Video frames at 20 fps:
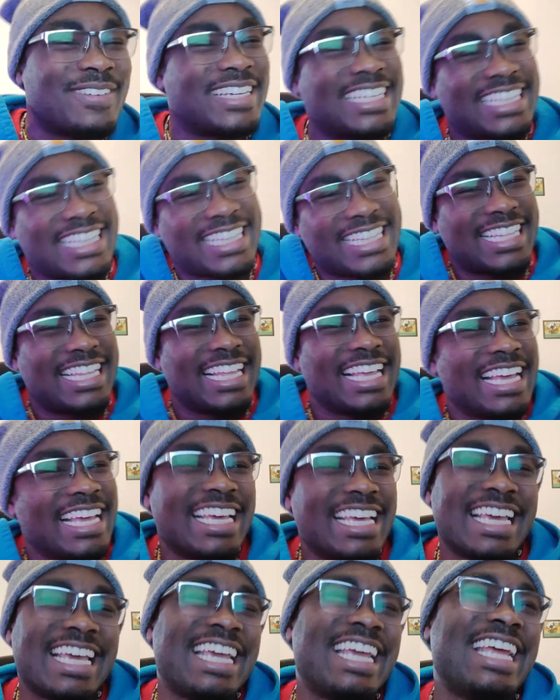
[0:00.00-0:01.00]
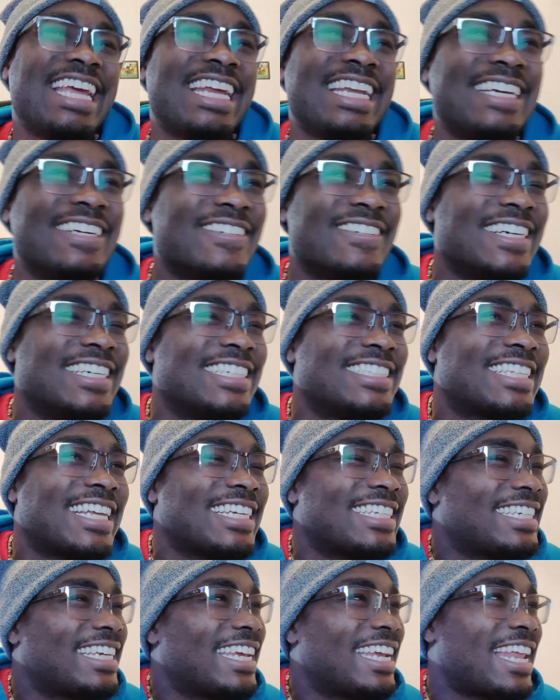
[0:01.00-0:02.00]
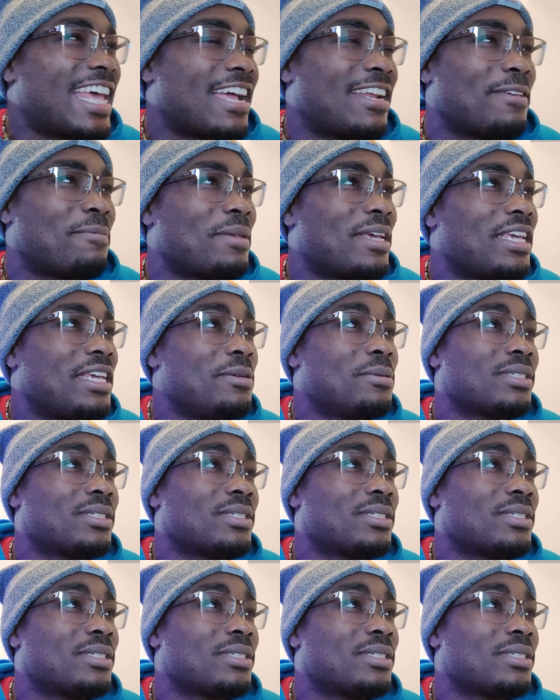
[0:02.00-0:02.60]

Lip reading: But anyways, they get at him and he